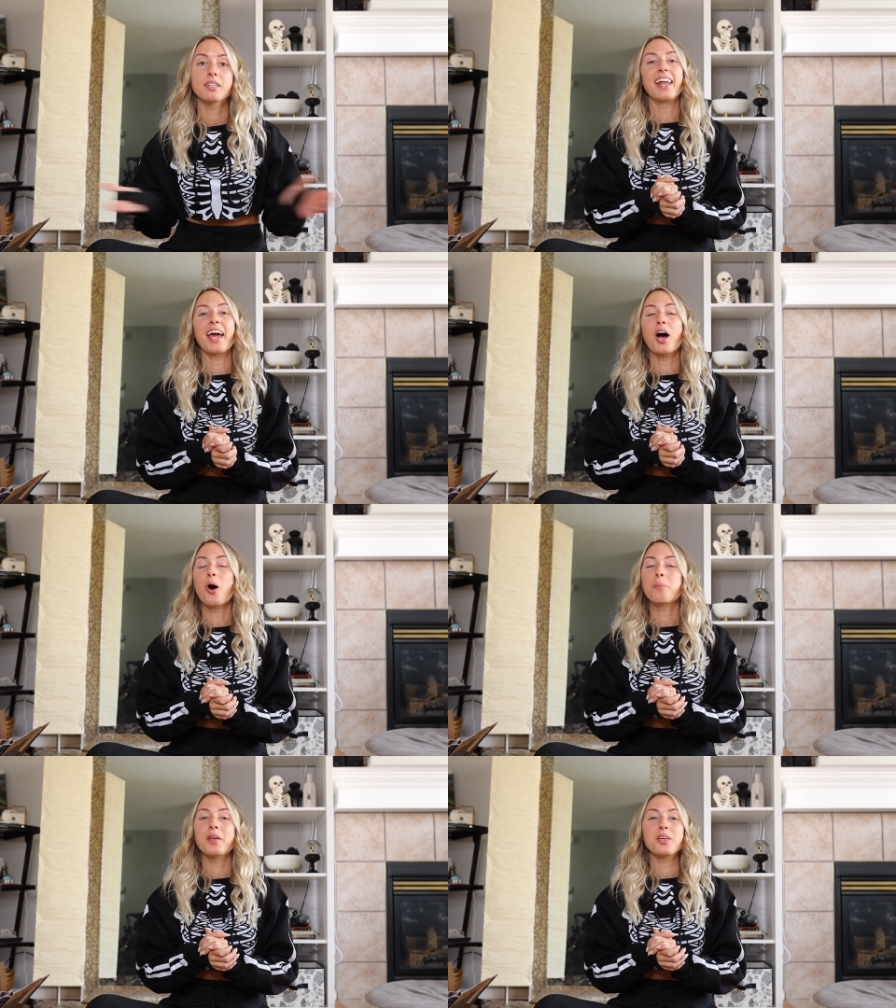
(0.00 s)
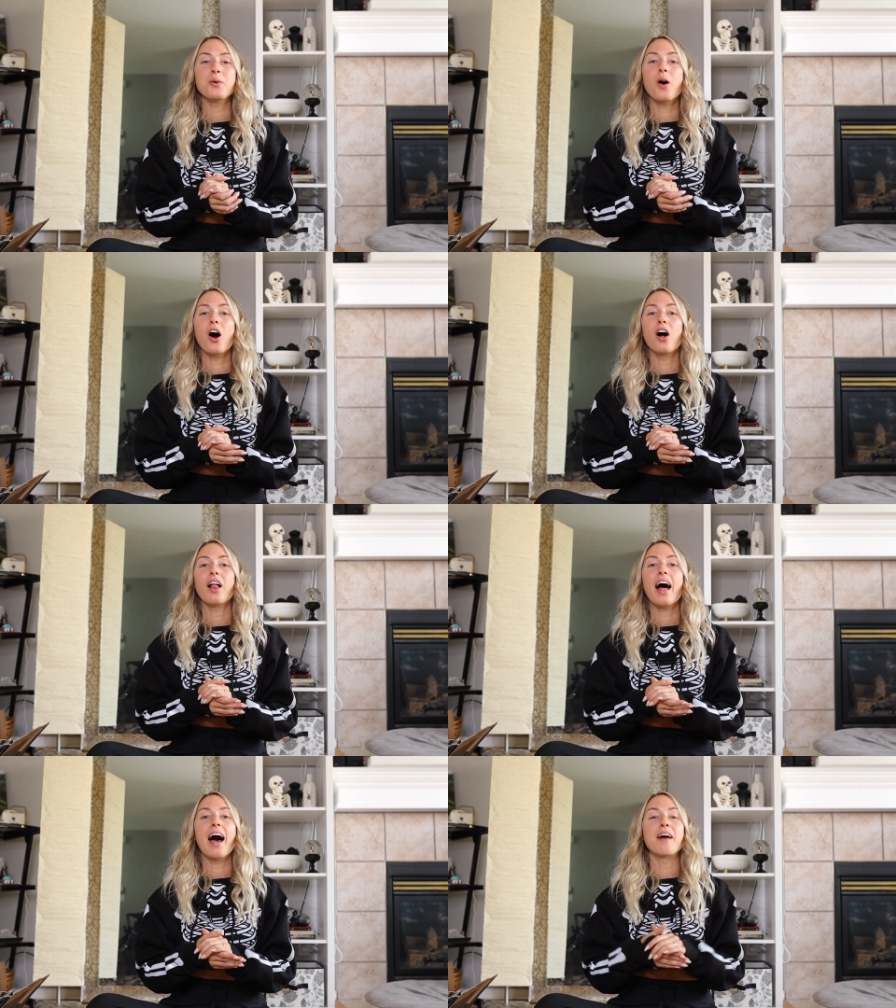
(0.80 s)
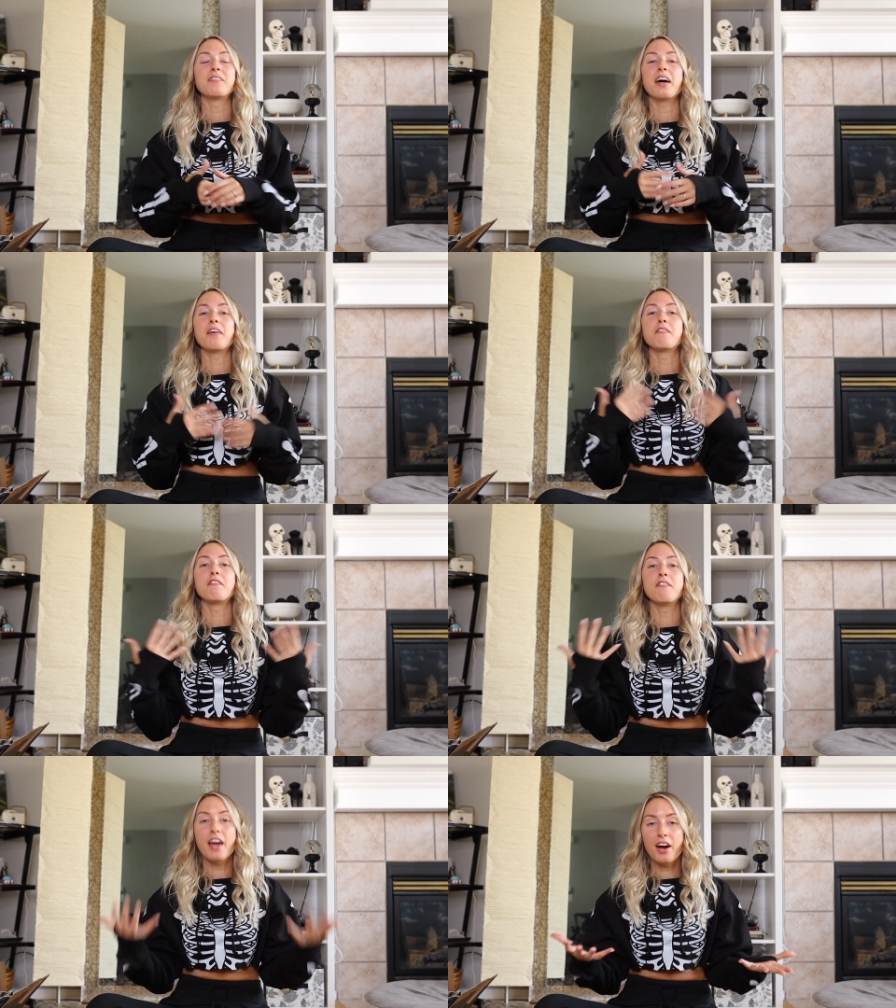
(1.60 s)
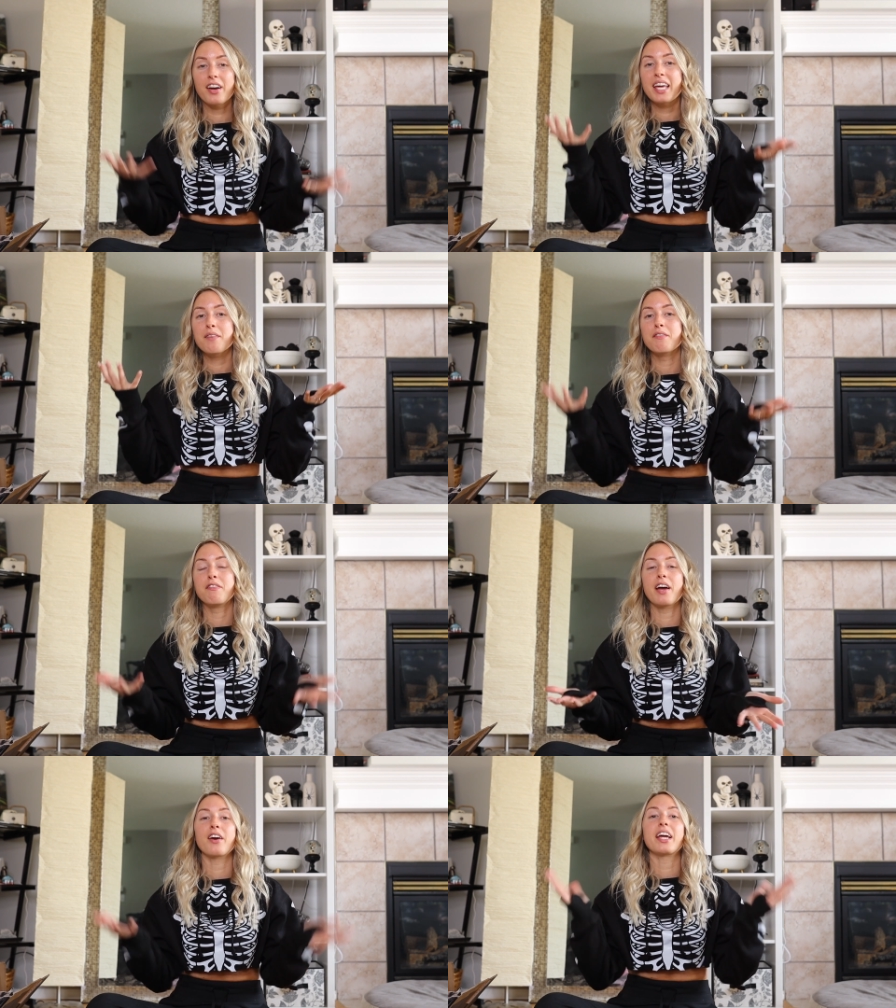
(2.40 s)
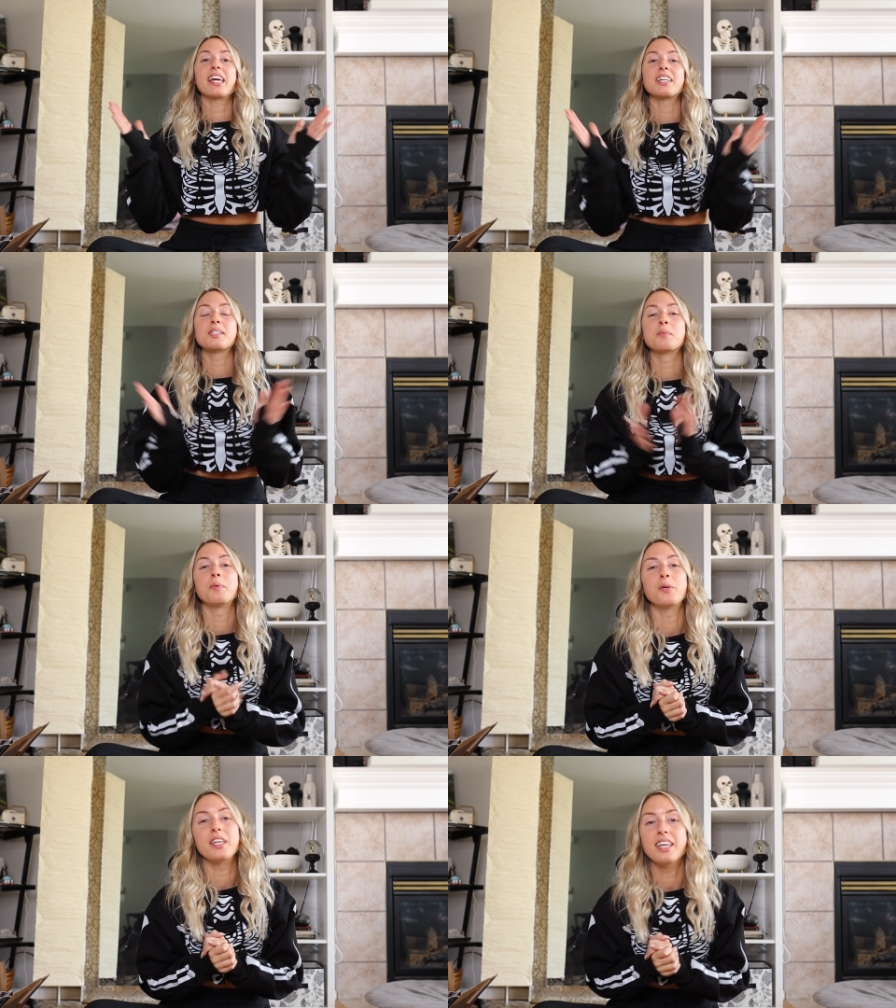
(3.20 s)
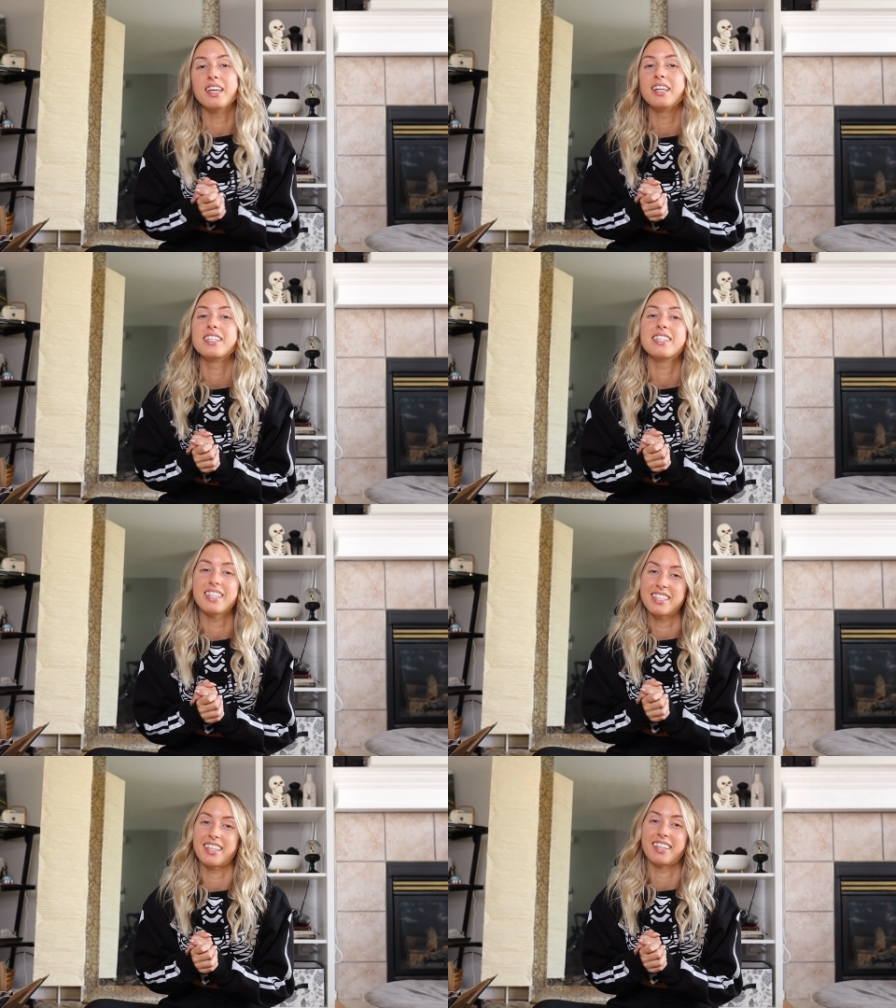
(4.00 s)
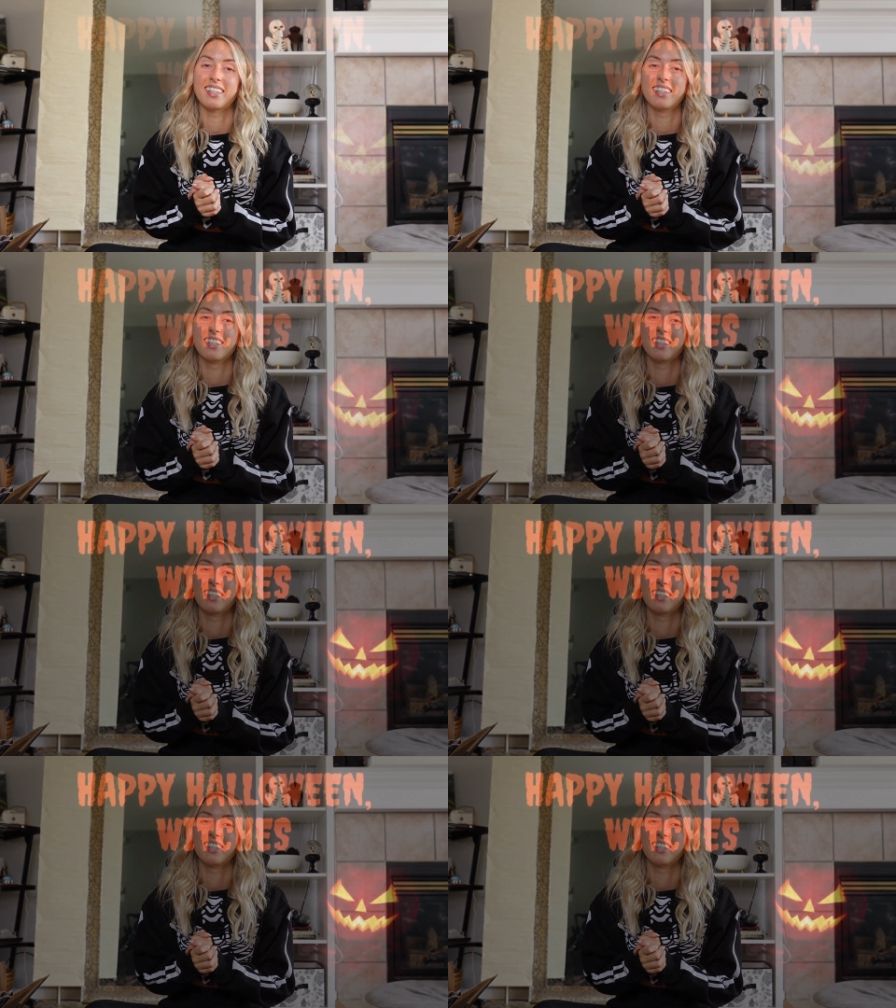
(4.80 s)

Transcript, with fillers: And I hope that you all have a very, very spooky season.